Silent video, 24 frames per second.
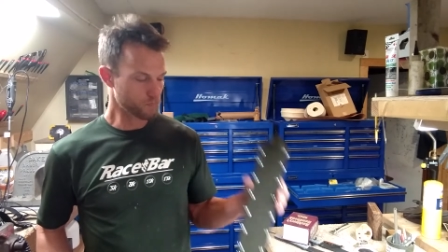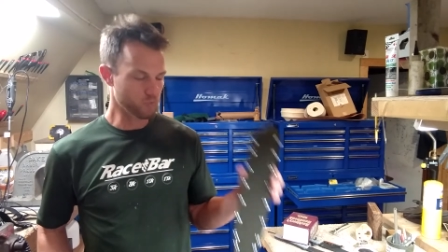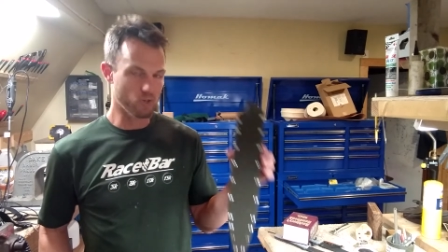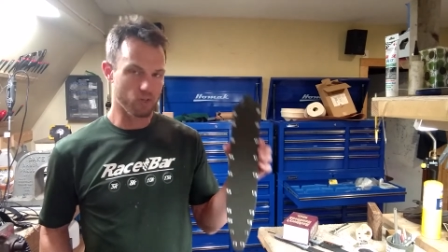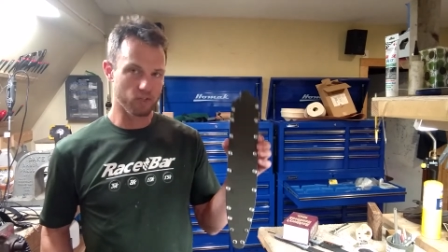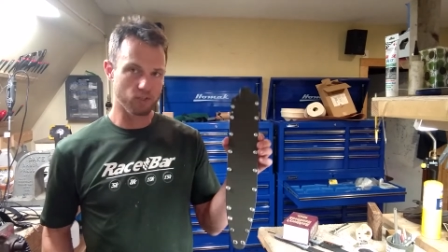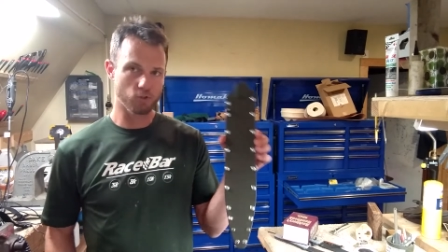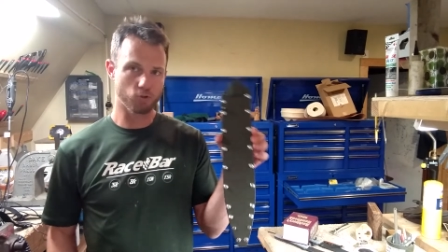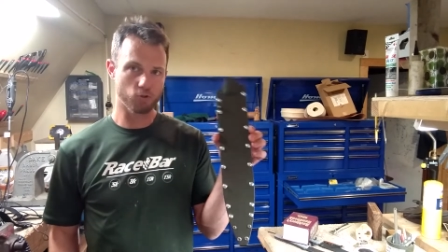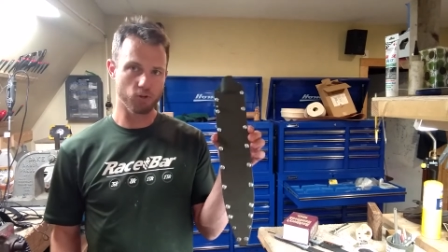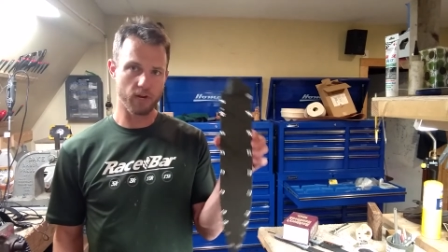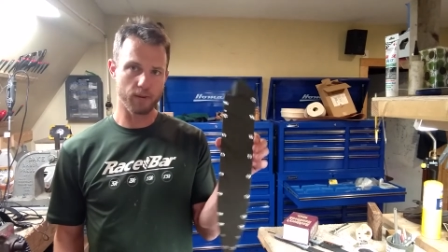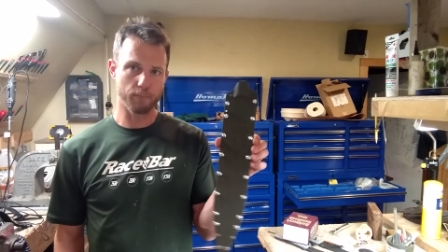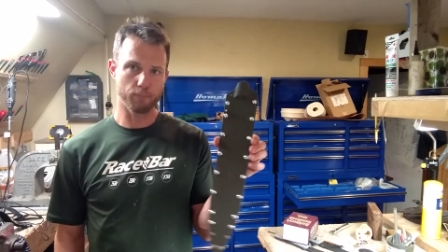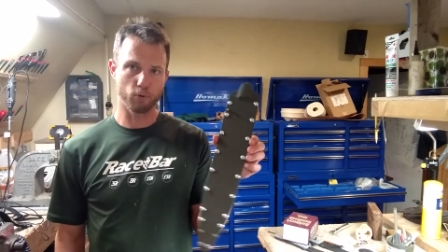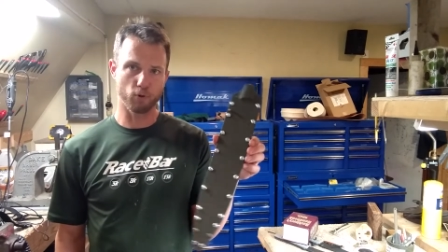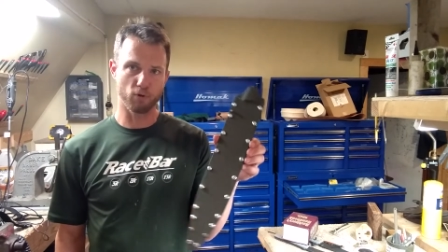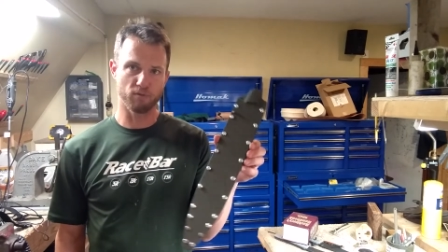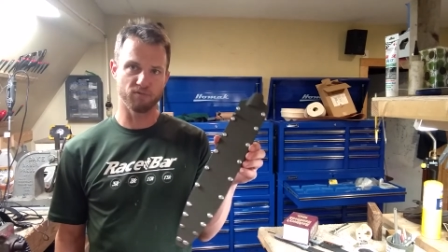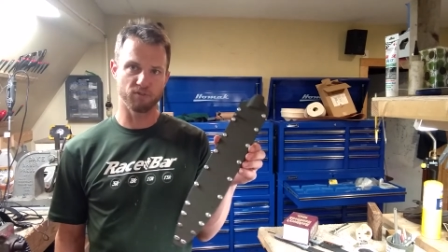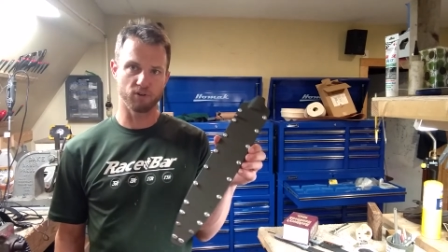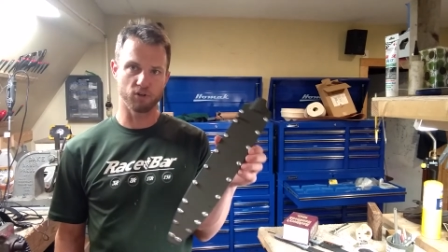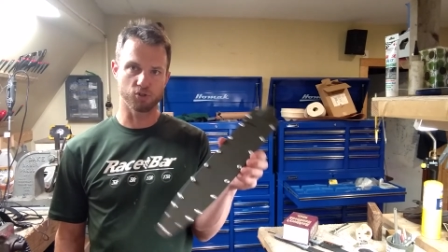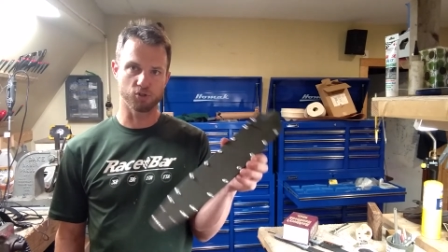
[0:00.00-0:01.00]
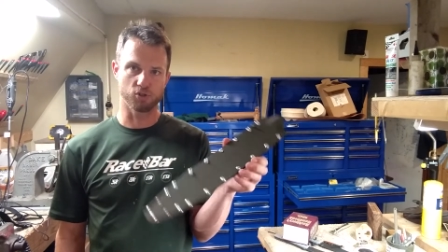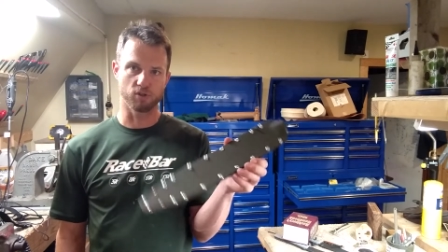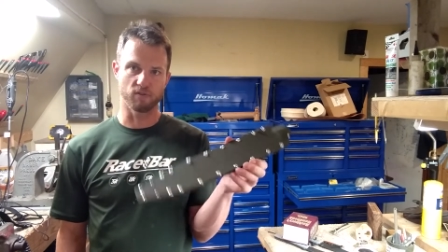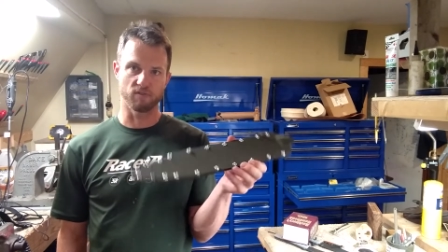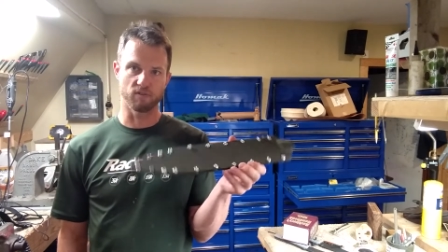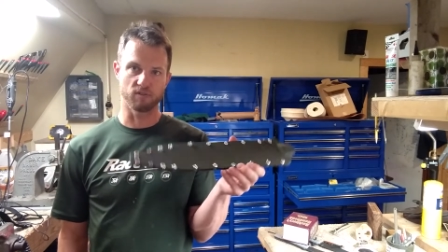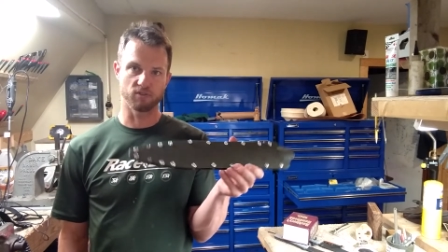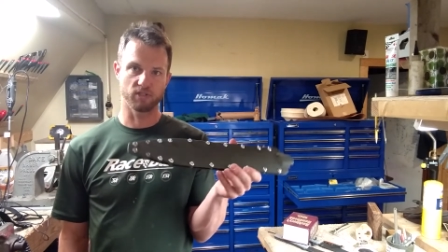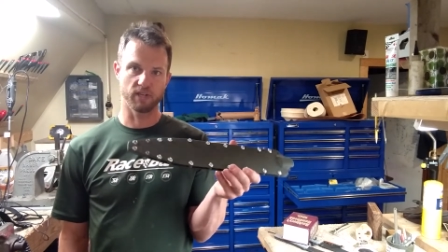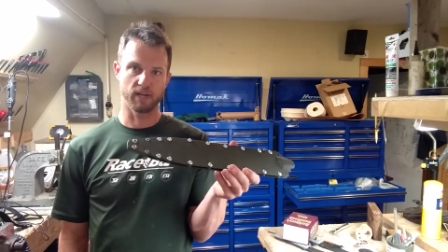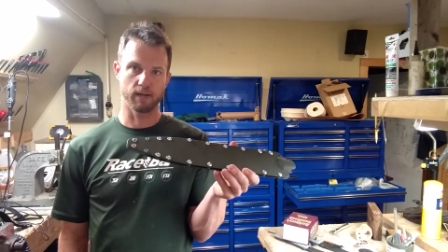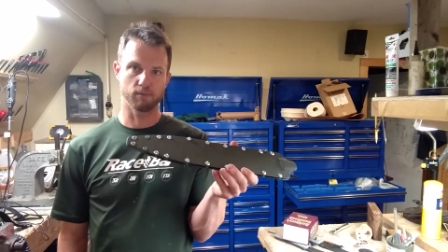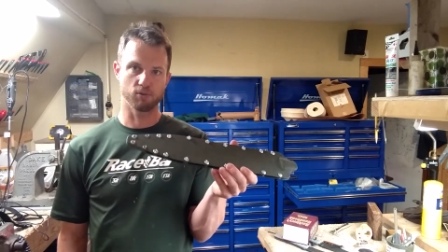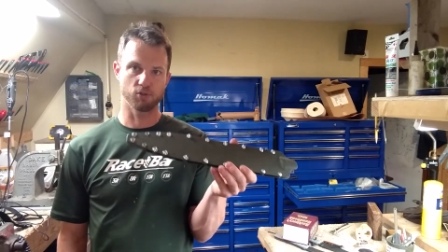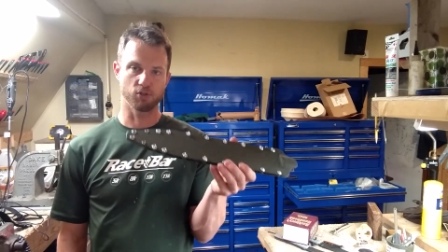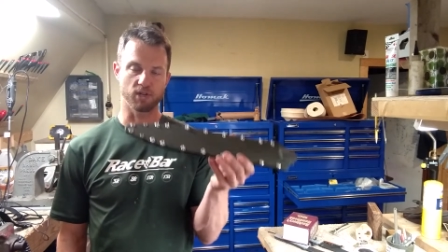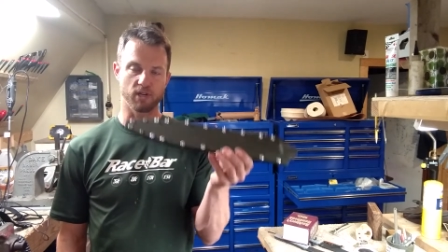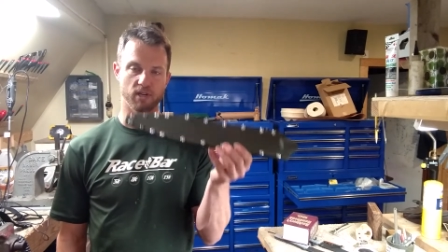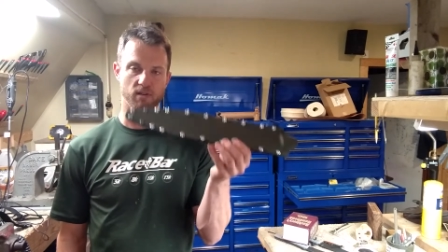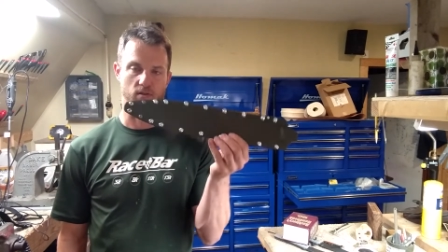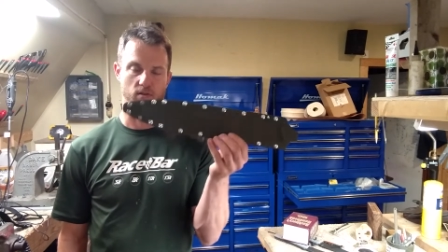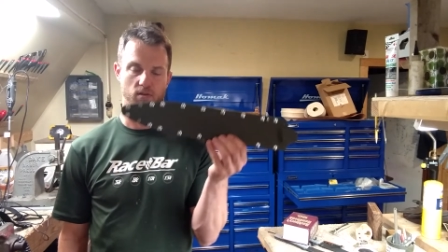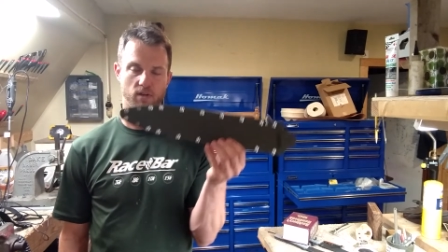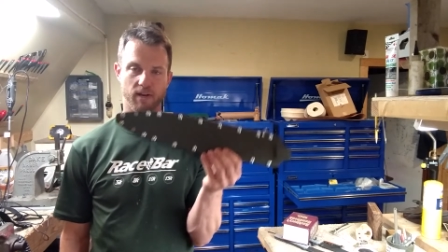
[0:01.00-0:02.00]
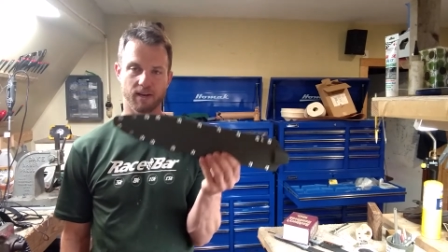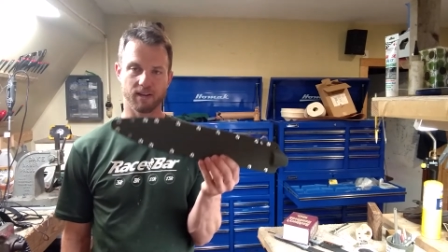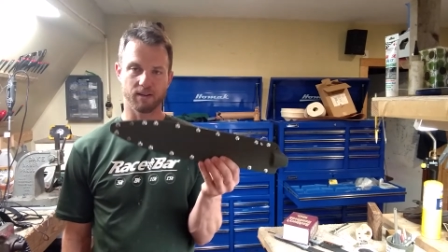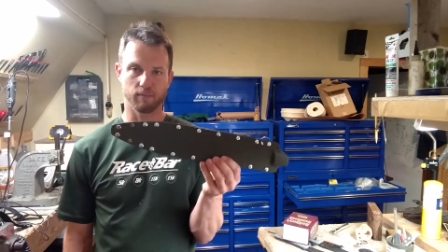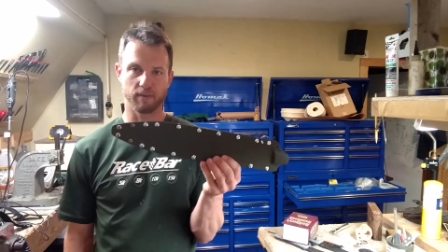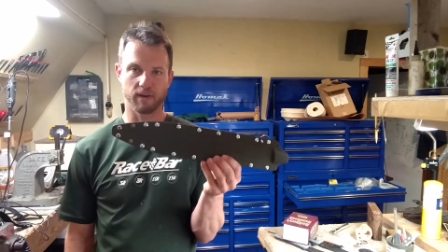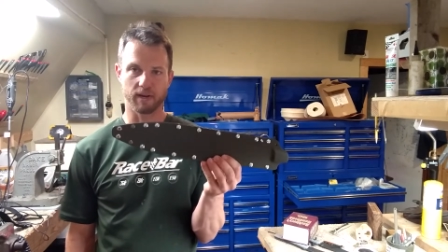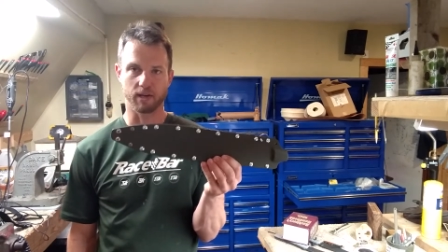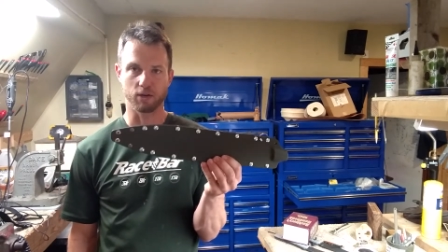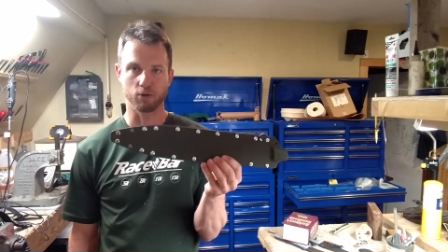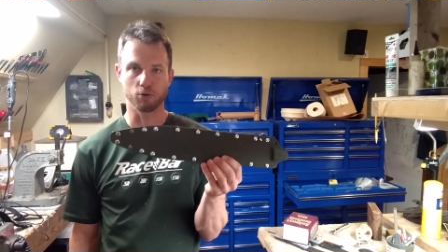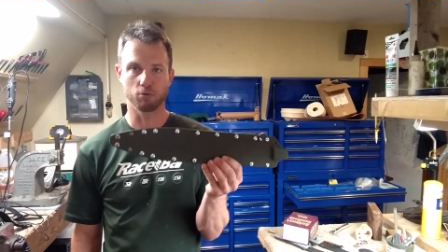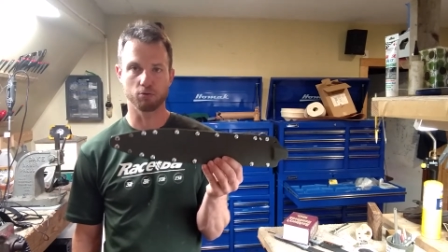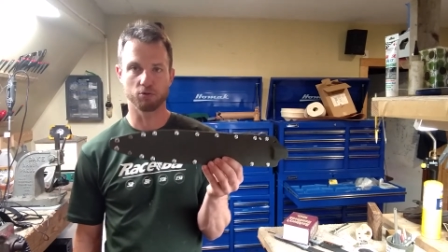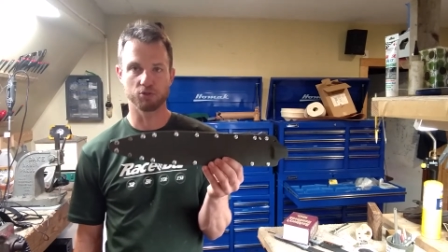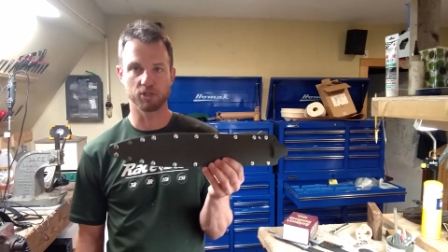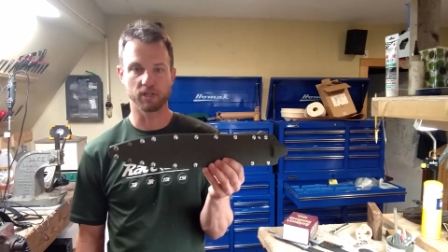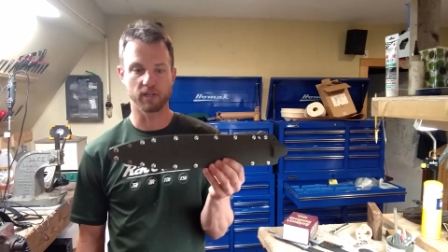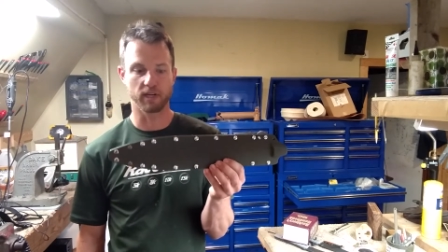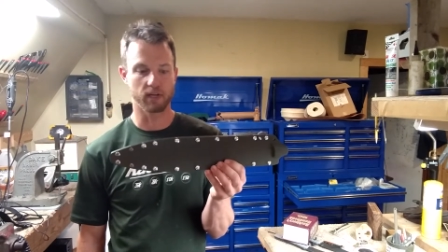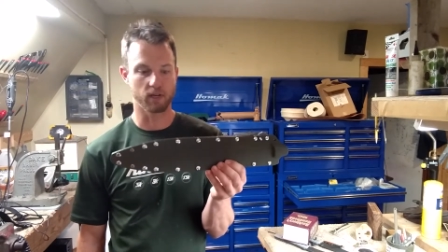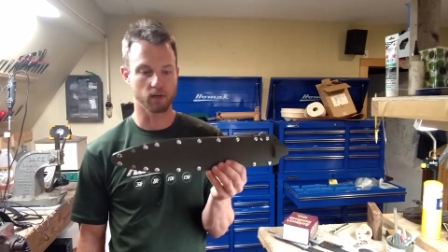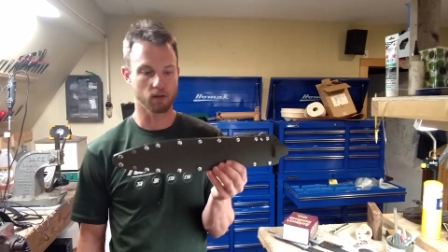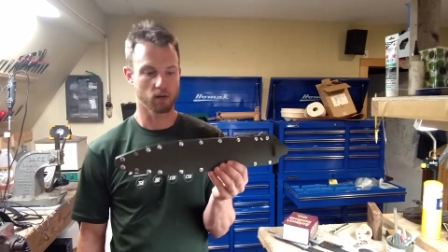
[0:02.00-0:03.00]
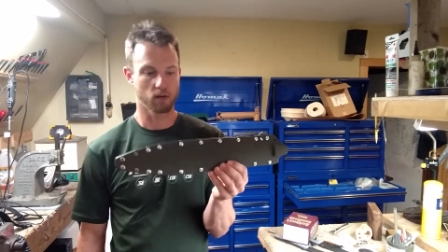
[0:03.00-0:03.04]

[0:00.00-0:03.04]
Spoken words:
a straight pull version of the same sheath. I had to make a new jig.